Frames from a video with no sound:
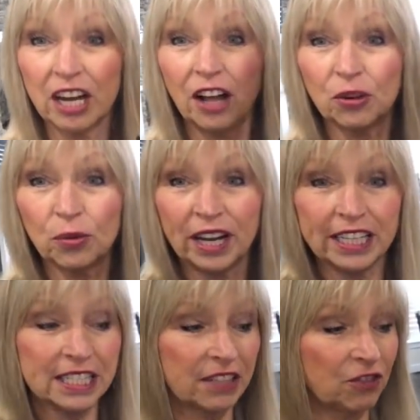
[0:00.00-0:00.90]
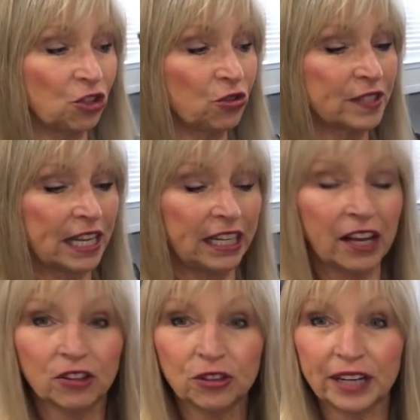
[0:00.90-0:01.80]
Otherwise, if you use any
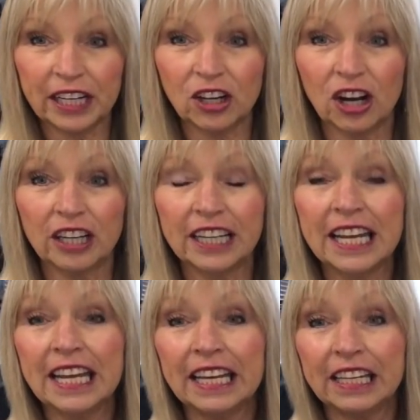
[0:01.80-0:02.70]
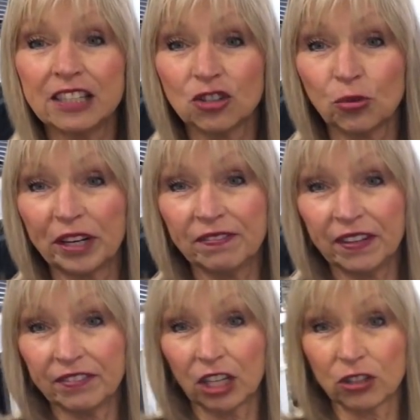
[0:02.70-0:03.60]
other credit card, it's a
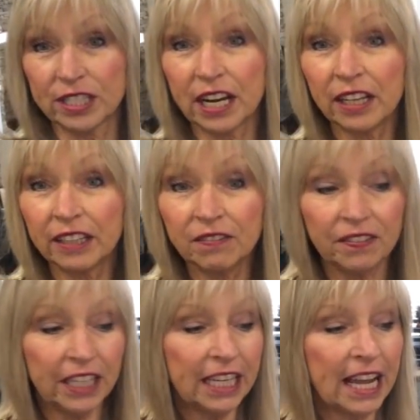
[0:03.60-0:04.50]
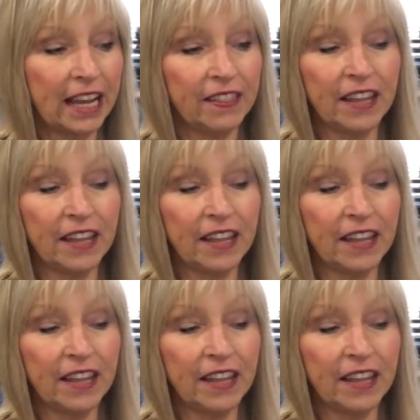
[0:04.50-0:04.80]
twenty-five dollar styling fee, and